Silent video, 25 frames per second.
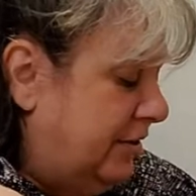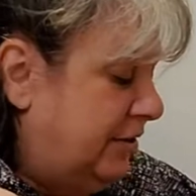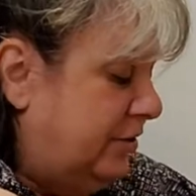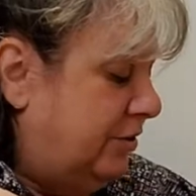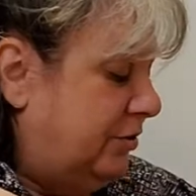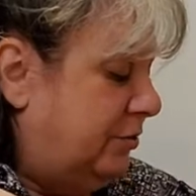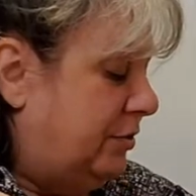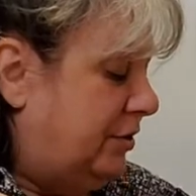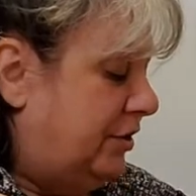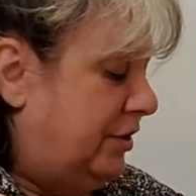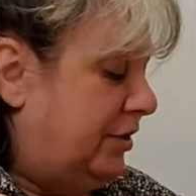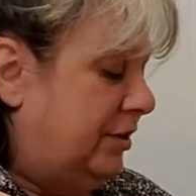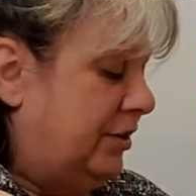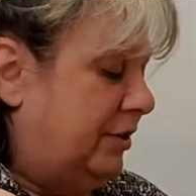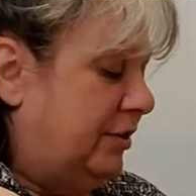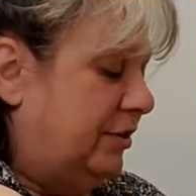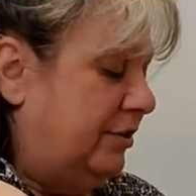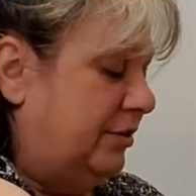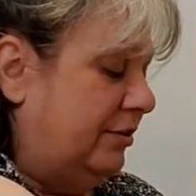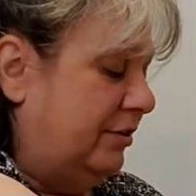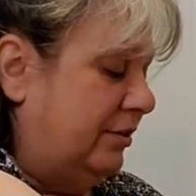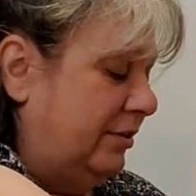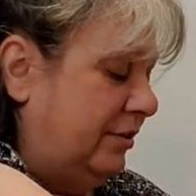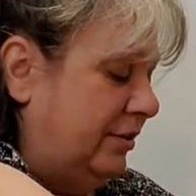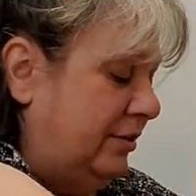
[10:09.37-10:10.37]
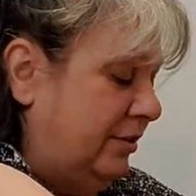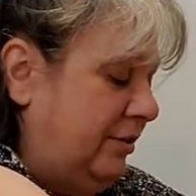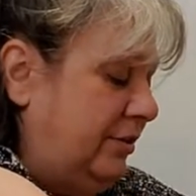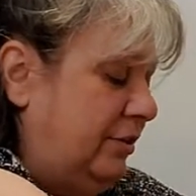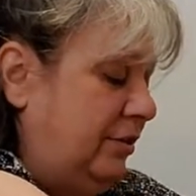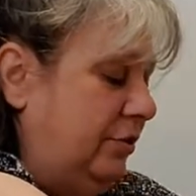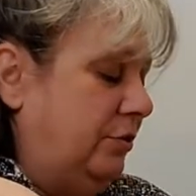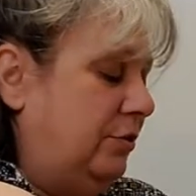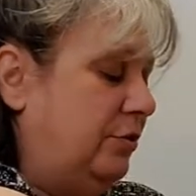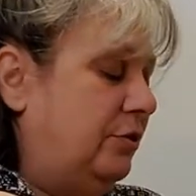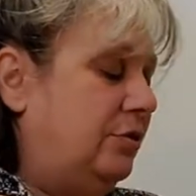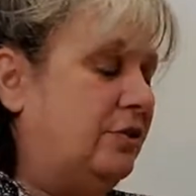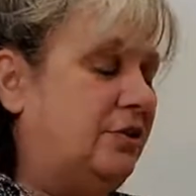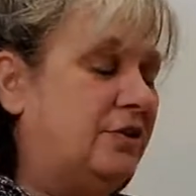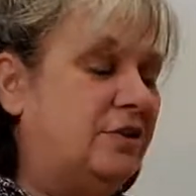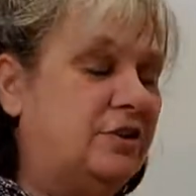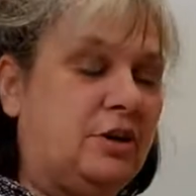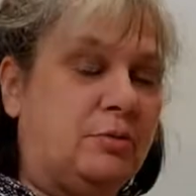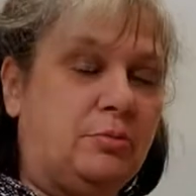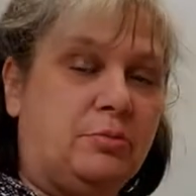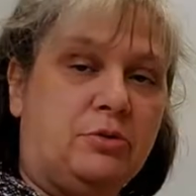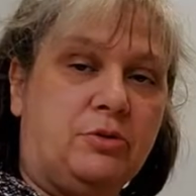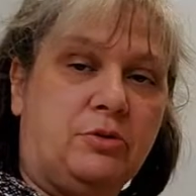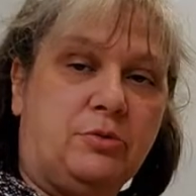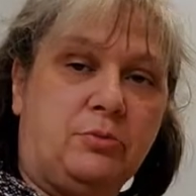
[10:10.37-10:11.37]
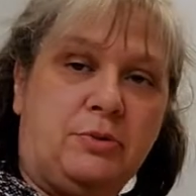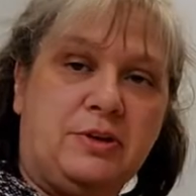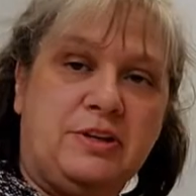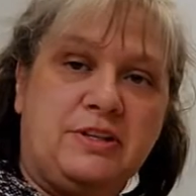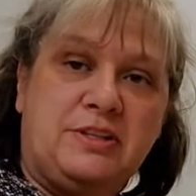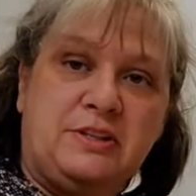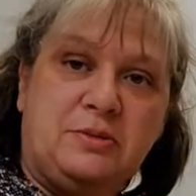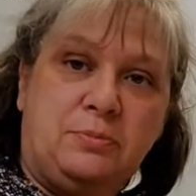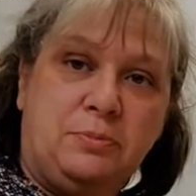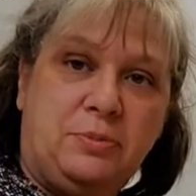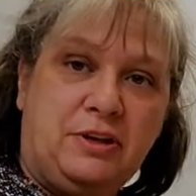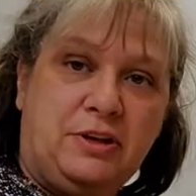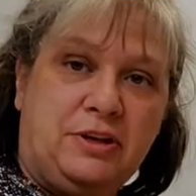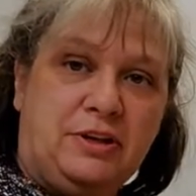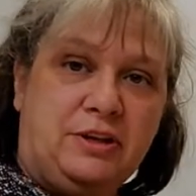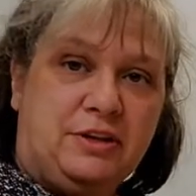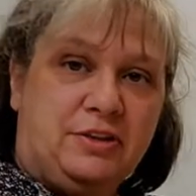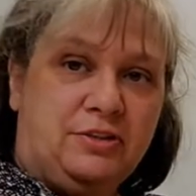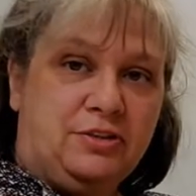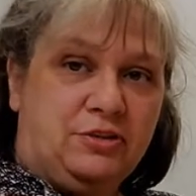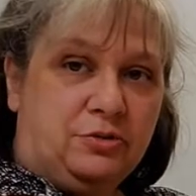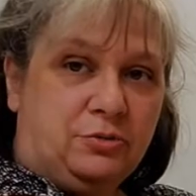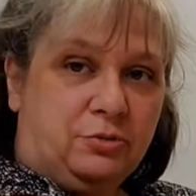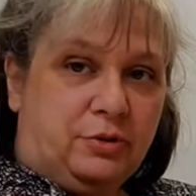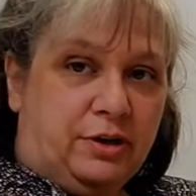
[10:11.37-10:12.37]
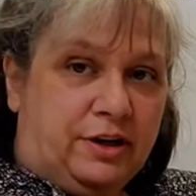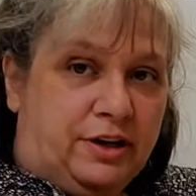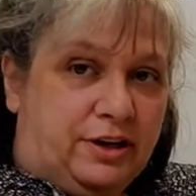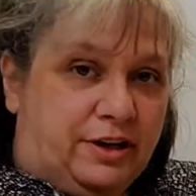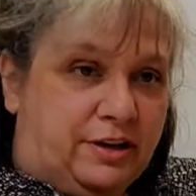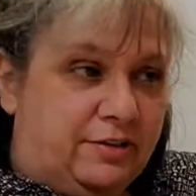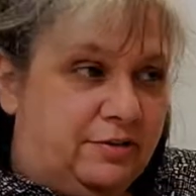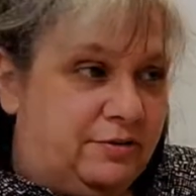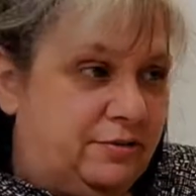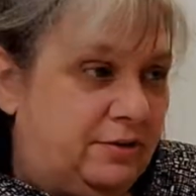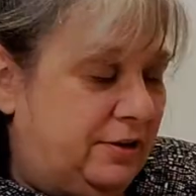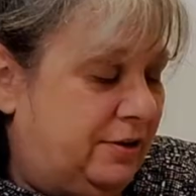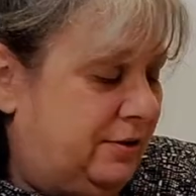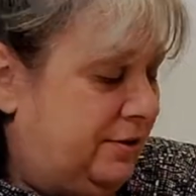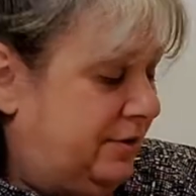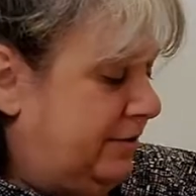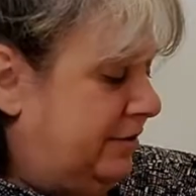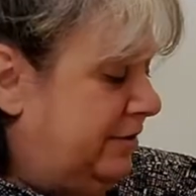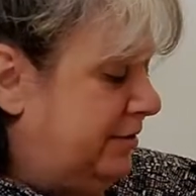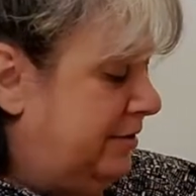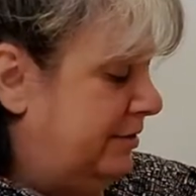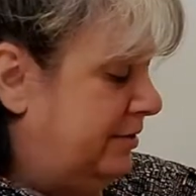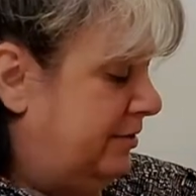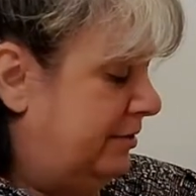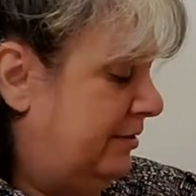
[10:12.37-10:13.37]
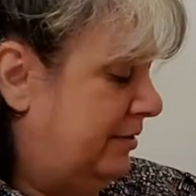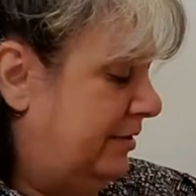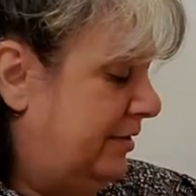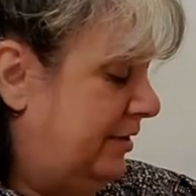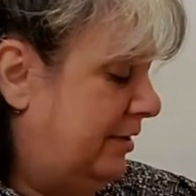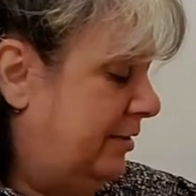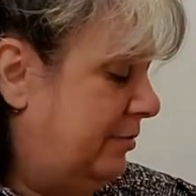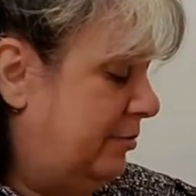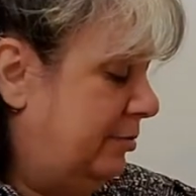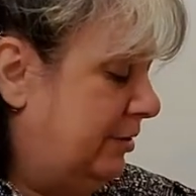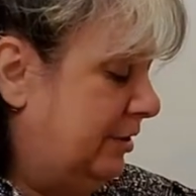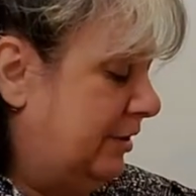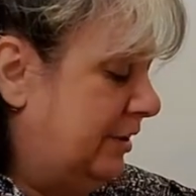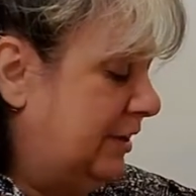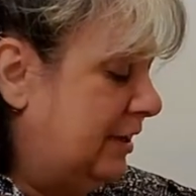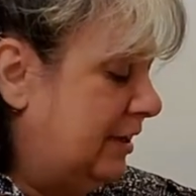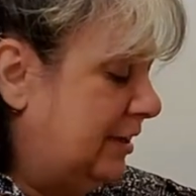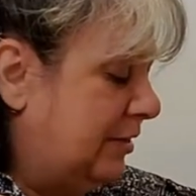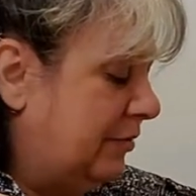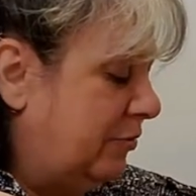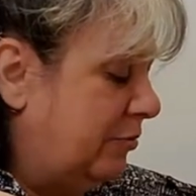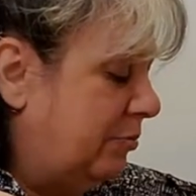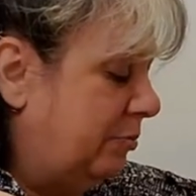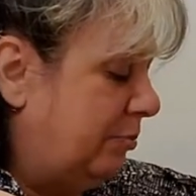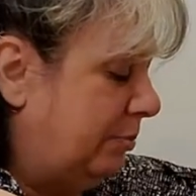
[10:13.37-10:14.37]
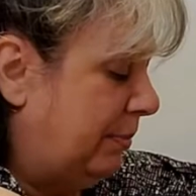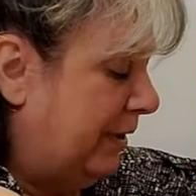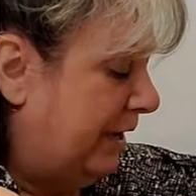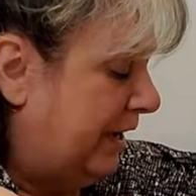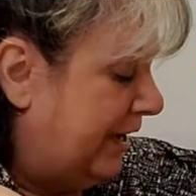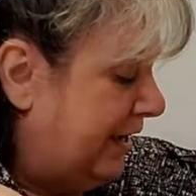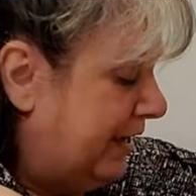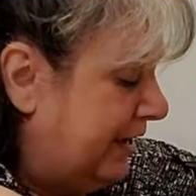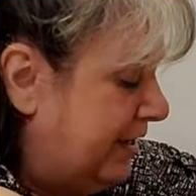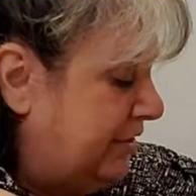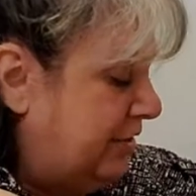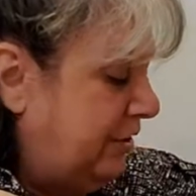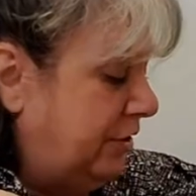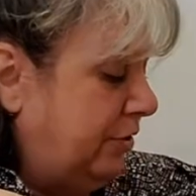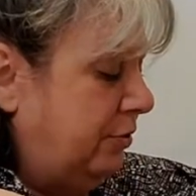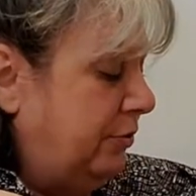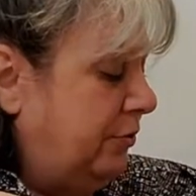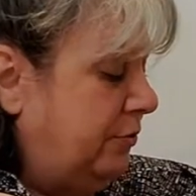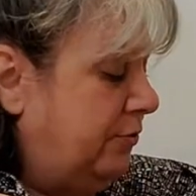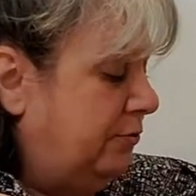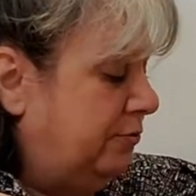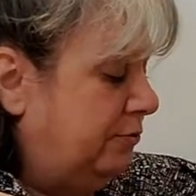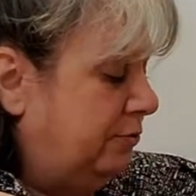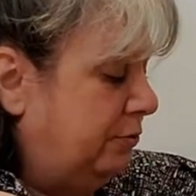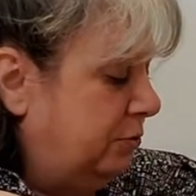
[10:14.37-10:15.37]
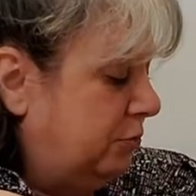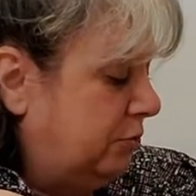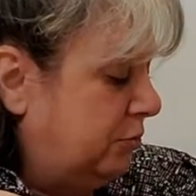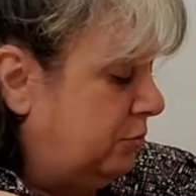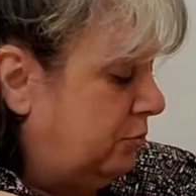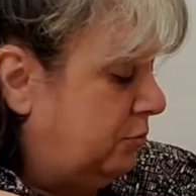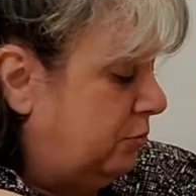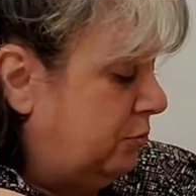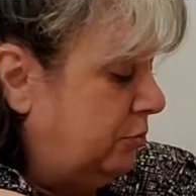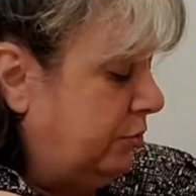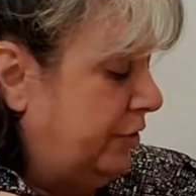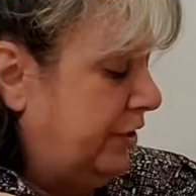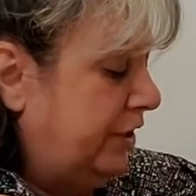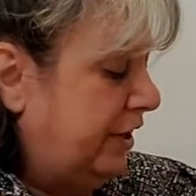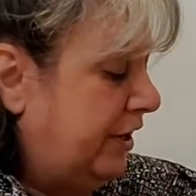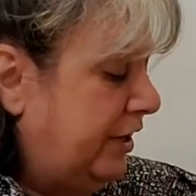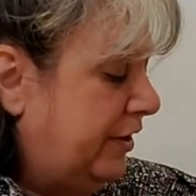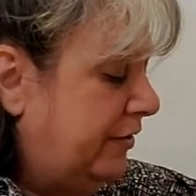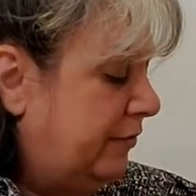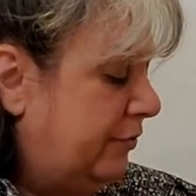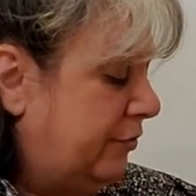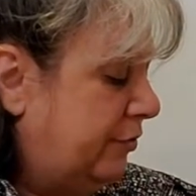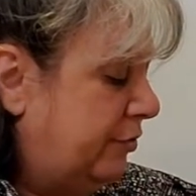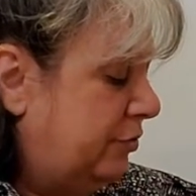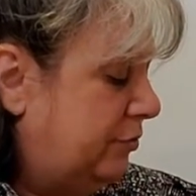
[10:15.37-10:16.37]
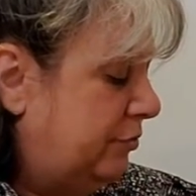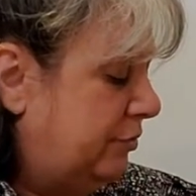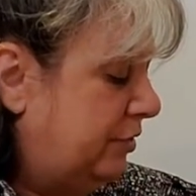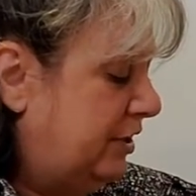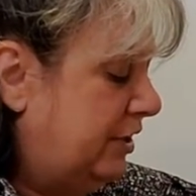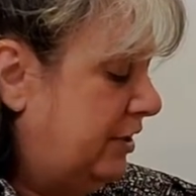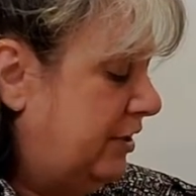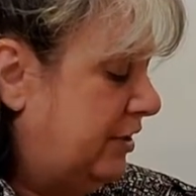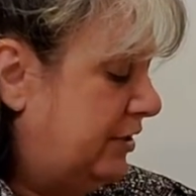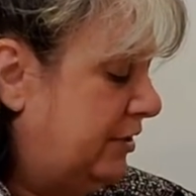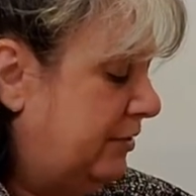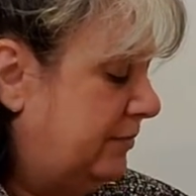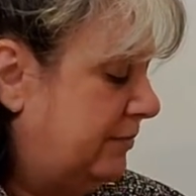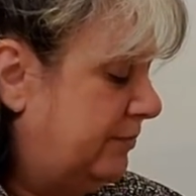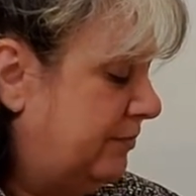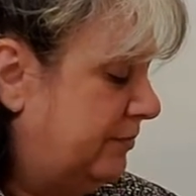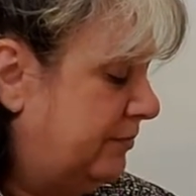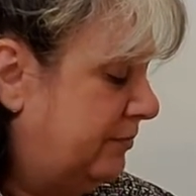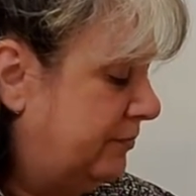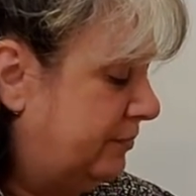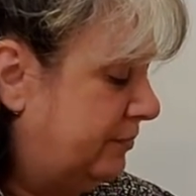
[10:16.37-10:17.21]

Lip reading: you can, you can double your recipe, and you'll have plenty of pie dough for whenever you need it,